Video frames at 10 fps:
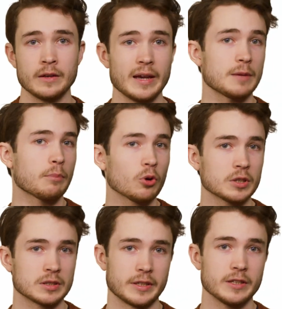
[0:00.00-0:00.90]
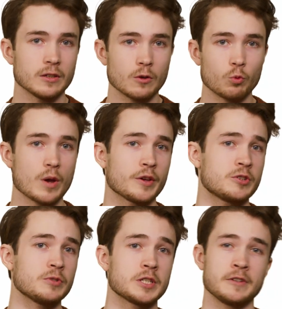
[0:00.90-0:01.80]
And importantly, whether a
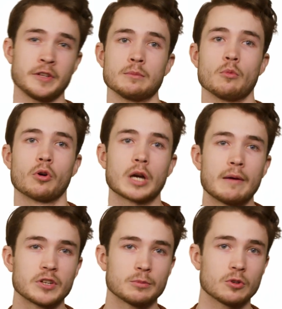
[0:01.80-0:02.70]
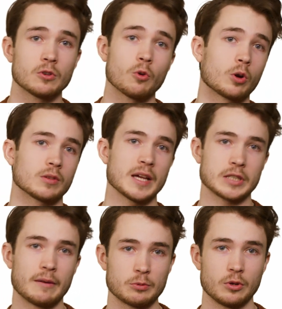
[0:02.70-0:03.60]
student is feeling more comfortable or less
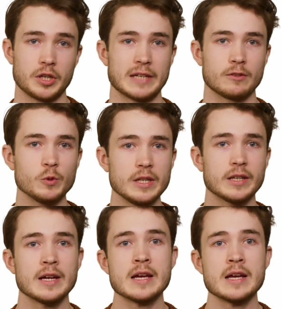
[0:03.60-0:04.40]
comfortable on a given week,